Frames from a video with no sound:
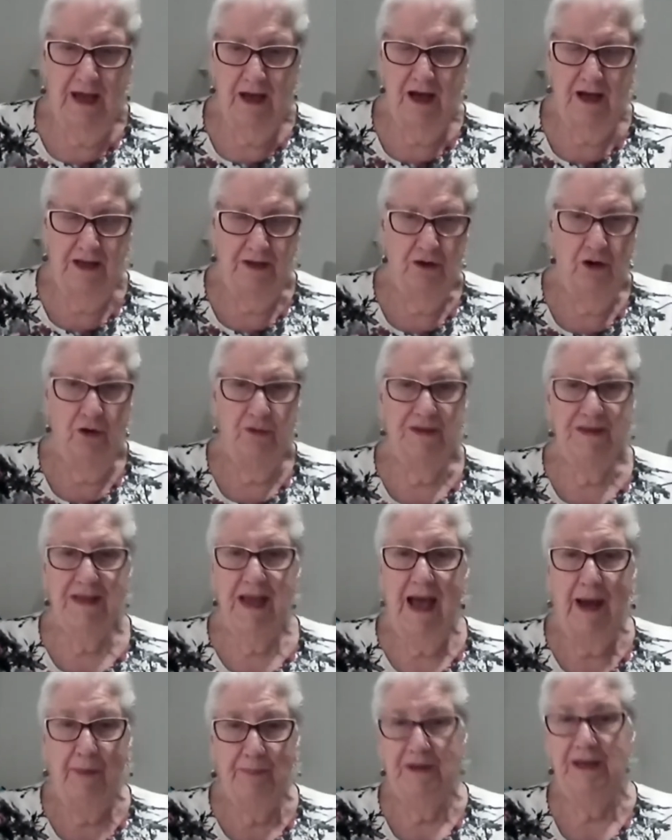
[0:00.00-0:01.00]
I know is
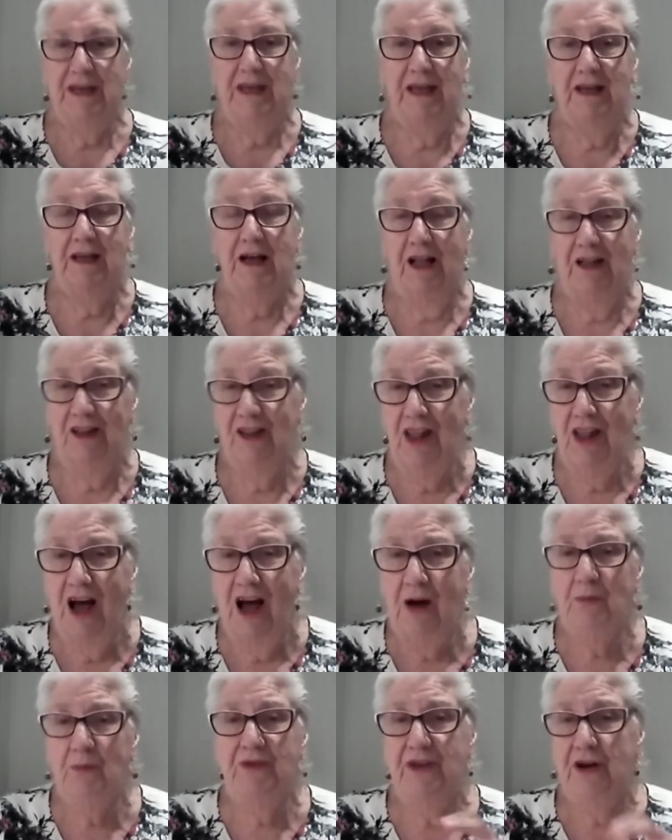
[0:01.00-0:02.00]
happening a
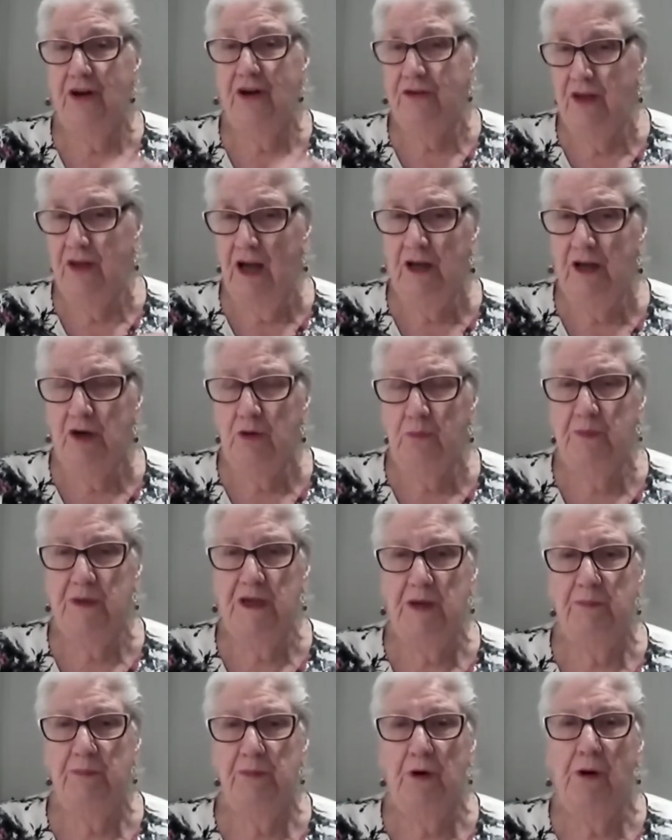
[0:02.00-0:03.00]
lot with our younger
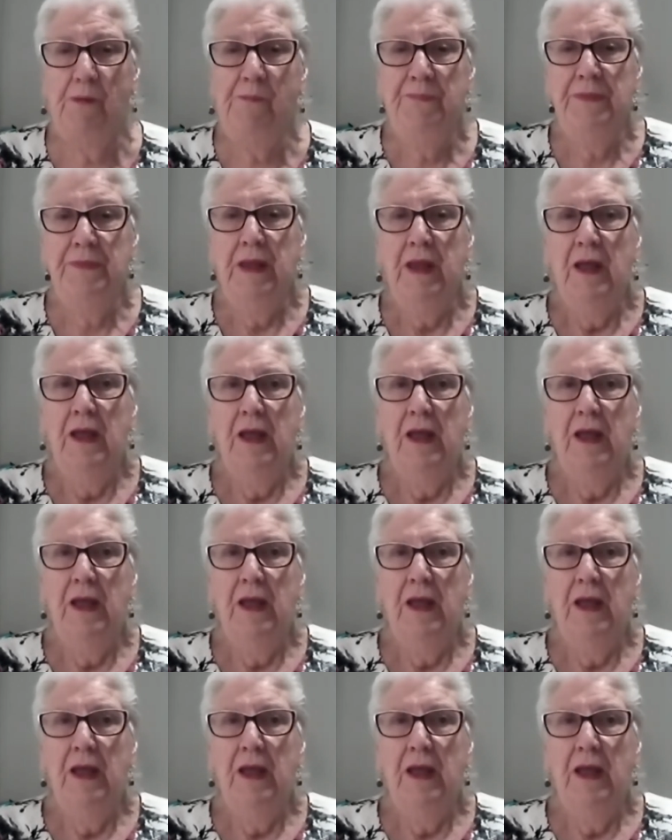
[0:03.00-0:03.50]
people,